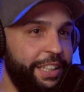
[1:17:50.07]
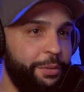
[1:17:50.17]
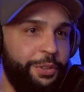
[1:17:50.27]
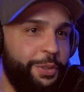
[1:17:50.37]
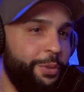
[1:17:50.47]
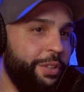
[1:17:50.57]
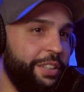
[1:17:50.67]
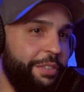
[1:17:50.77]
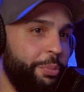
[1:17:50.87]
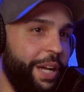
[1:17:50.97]
Clinton was cool
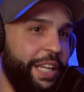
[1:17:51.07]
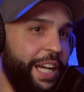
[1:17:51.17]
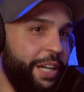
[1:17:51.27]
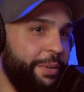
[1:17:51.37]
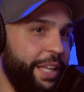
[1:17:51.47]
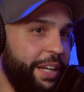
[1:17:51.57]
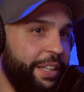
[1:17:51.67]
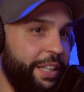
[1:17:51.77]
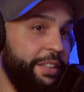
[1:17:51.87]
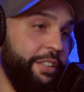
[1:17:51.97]
because everybody kind of related
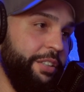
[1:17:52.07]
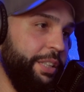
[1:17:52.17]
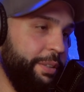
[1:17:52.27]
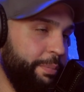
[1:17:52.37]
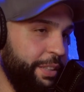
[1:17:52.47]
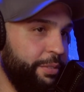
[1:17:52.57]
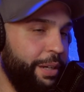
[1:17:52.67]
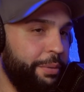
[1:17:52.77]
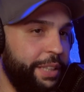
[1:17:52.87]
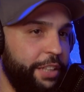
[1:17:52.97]
to Clinton. So he messed
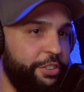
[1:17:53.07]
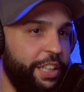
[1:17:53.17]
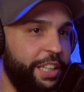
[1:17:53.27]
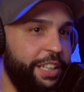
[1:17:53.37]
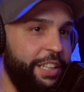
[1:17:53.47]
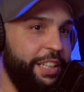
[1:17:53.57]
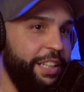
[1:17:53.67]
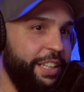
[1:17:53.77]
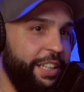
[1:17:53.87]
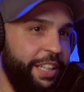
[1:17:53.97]
around with that chick,
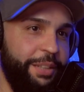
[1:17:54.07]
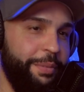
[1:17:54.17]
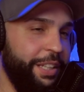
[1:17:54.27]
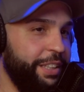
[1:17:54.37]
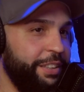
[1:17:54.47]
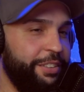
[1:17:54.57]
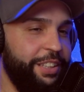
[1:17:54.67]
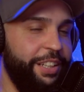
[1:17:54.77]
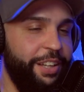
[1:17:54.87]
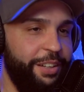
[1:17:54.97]
and he
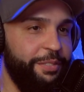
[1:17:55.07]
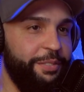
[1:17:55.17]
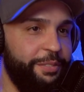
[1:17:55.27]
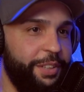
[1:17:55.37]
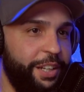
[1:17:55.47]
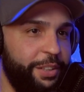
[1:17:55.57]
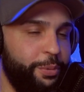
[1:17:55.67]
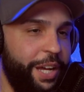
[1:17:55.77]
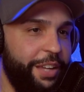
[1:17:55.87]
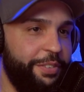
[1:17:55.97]
cheated on his
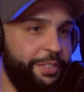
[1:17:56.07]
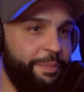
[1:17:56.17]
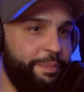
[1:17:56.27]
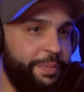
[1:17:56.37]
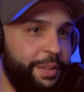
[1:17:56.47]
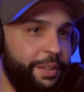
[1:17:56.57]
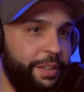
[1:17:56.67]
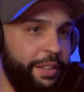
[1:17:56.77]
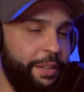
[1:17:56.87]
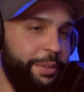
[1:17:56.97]
wife.
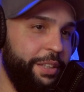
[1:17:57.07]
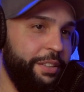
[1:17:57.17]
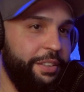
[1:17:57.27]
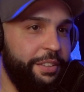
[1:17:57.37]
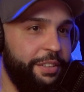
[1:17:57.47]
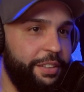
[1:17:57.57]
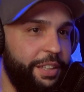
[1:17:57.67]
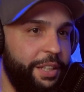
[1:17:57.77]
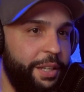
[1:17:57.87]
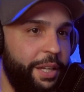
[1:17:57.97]
I mean,
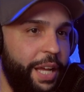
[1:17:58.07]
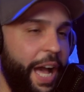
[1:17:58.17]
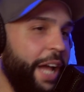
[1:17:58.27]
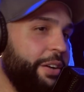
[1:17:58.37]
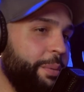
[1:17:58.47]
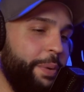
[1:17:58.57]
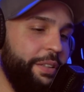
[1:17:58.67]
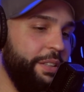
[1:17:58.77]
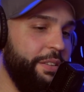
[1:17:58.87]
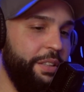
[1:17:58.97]
I don't know.
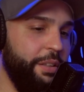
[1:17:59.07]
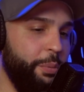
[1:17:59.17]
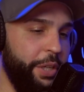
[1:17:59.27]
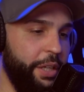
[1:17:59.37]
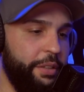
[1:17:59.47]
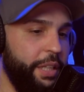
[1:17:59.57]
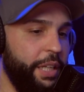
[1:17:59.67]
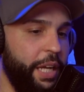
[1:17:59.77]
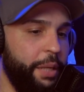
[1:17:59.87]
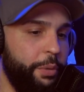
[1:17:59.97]
Presidencies are weird.
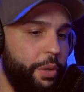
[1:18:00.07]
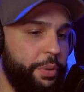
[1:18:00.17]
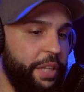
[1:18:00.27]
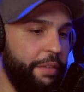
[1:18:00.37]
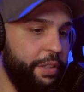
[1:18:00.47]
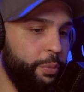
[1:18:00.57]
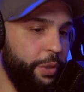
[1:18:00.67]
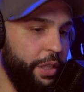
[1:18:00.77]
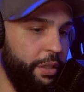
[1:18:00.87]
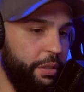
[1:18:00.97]
Again, we always have these
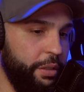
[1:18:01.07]
weird.